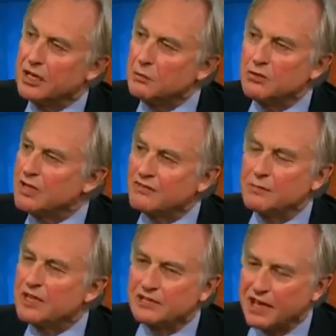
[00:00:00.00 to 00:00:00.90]
It wouldn't have to
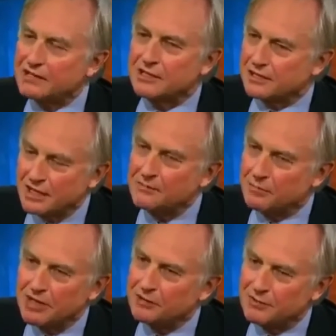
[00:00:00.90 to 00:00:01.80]
be exactly the same
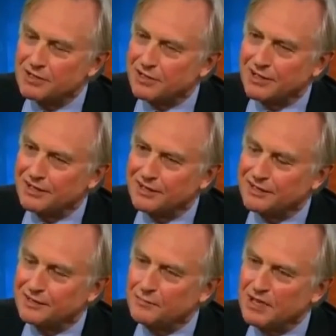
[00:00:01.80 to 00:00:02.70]
penguin tie. It
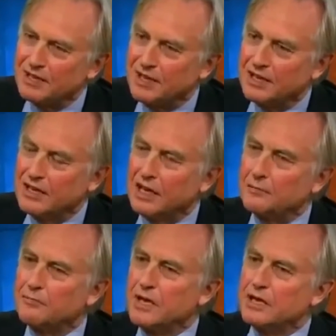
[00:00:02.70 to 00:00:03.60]
can be
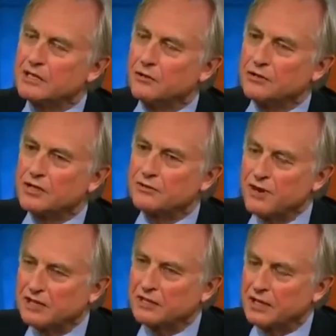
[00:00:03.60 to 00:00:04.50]
um, so long as it's
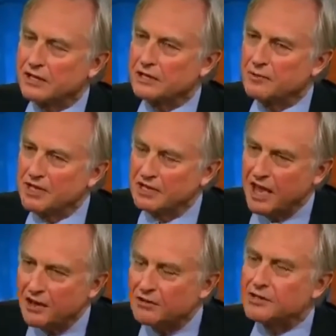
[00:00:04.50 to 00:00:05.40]
recognisably
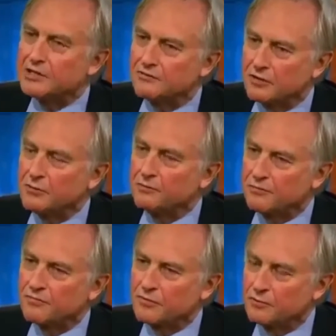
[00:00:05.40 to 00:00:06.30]
inherited from
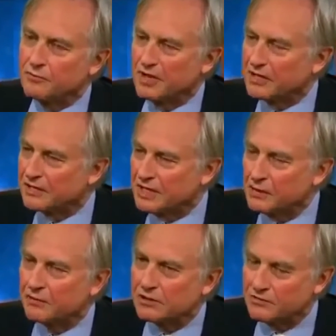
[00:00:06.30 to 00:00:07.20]
from a
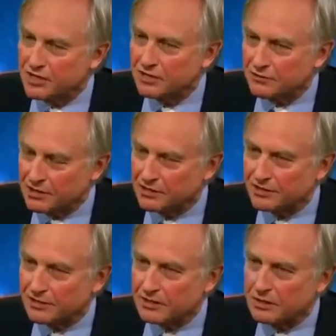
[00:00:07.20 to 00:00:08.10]
sequence of
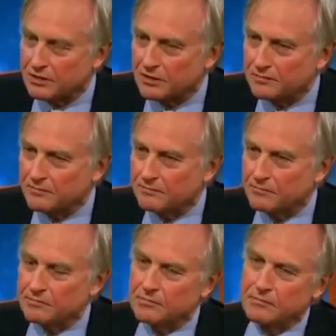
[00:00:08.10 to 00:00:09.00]
generations.
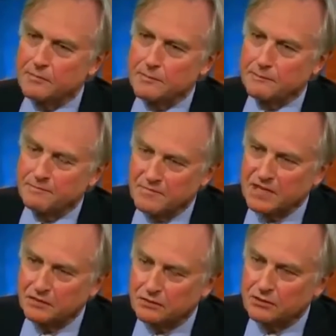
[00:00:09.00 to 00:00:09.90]

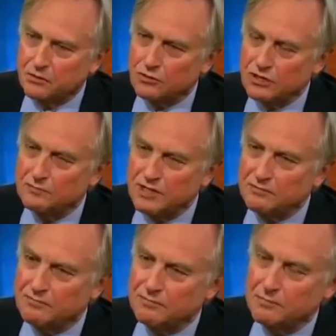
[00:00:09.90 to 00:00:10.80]
Then you can call it a
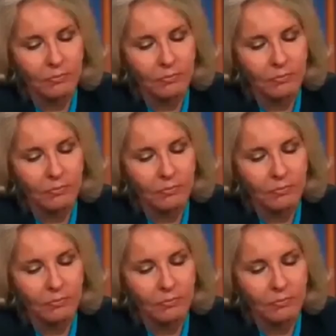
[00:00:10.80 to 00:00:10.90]
meme.